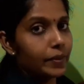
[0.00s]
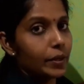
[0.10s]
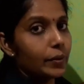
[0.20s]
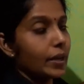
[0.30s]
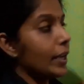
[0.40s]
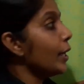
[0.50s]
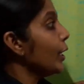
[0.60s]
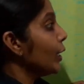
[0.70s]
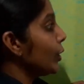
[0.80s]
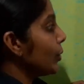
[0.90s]
Okay,
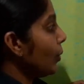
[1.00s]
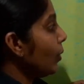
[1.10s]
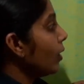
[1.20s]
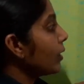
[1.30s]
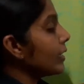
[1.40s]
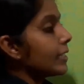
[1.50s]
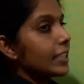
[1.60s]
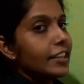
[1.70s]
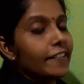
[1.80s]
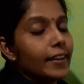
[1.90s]
so this is
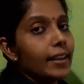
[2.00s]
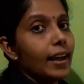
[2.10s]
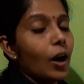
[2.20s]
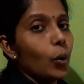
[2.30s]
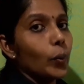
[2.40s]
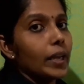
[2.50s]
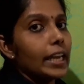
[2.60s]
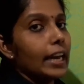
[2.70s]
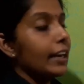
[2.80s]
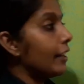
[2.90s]
the way how we
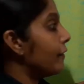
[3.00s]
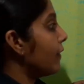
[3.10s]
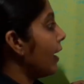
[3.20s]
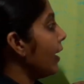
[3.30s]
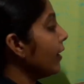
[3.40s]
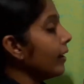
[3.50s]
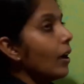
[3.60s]
can define